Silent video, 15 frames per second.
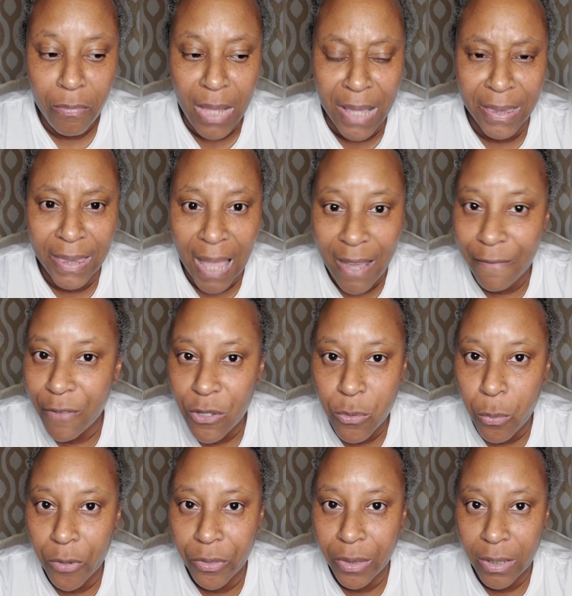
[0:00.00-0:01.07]
life is
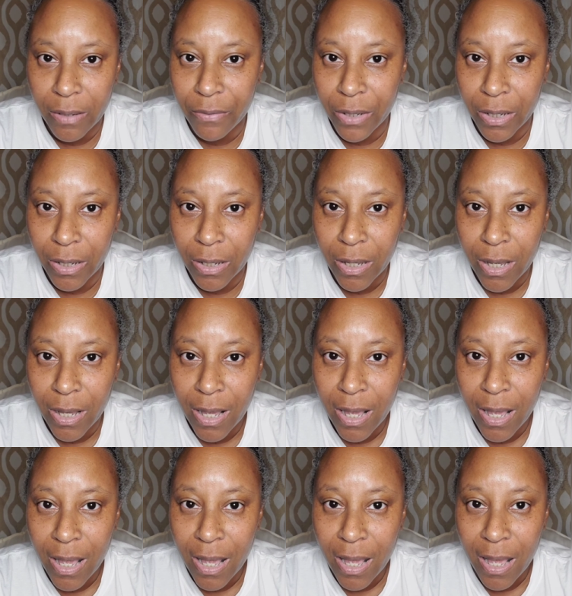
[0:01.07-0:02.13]
worth living
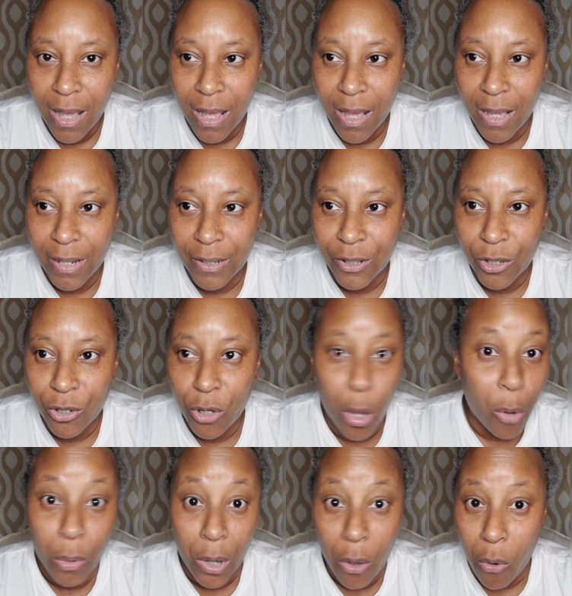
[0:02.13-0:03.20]
and
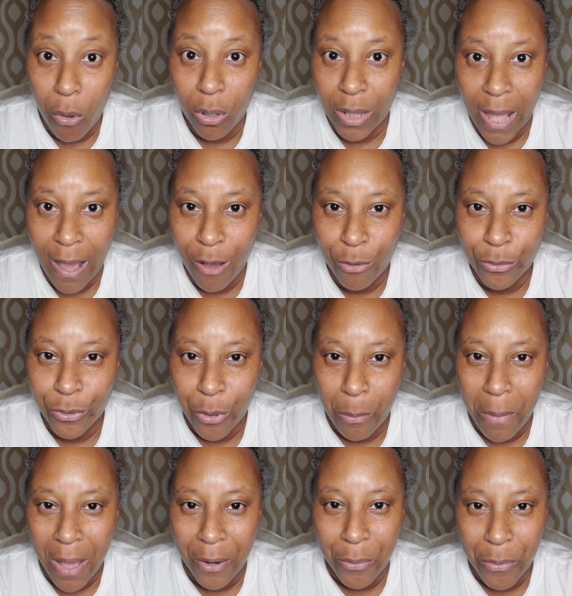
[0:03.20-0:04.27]
going all out no
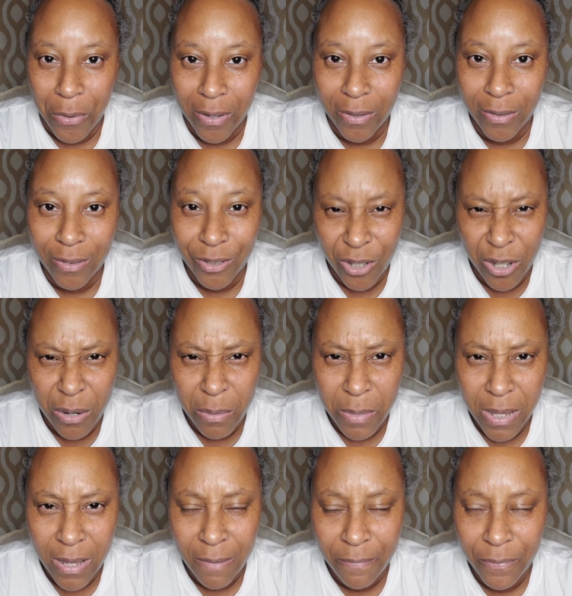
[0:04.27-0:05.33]
matter what. You know what I
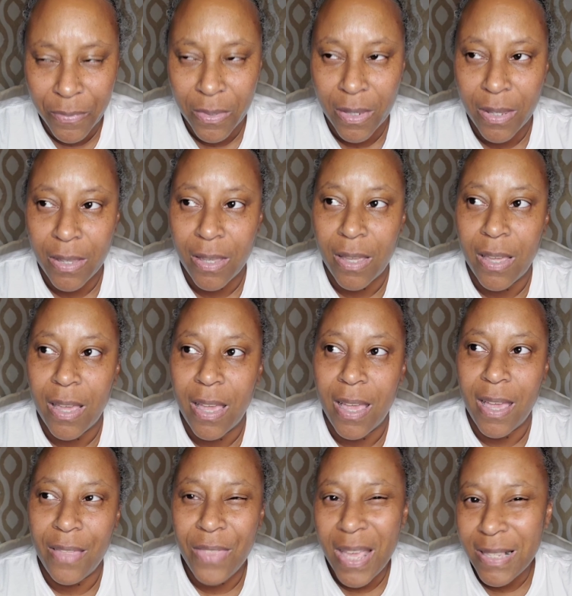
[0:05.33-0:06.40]
mean?
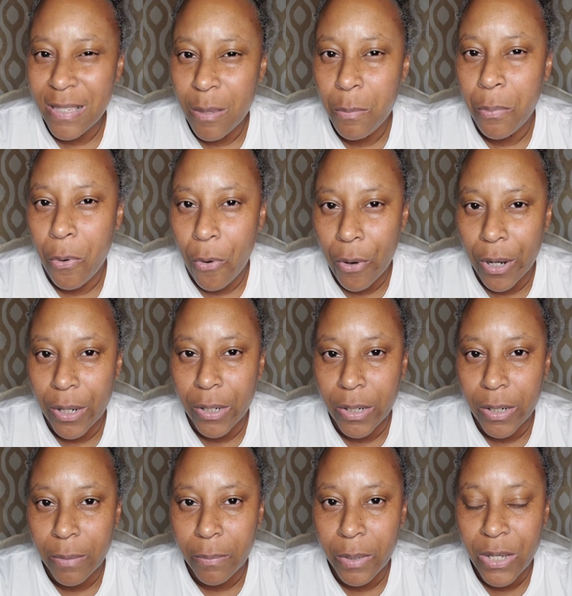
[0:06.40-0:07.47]
And that's important
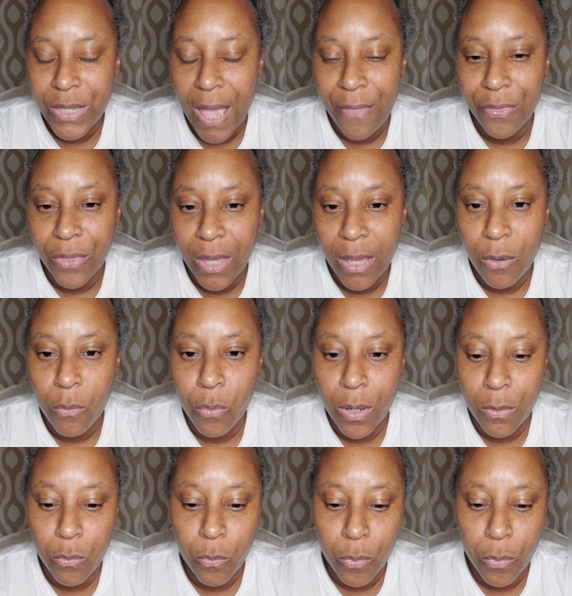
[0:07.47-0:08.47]
because I think when